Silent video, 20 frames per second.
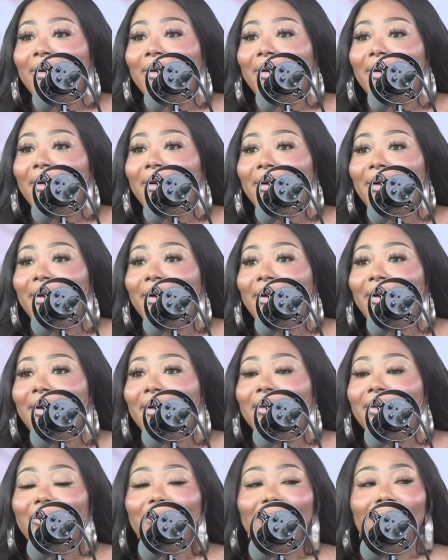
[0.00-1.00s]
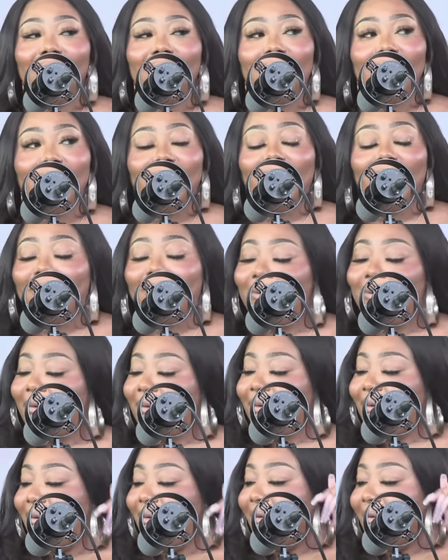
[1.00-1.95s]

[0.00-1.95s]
No one is speaking in this clip.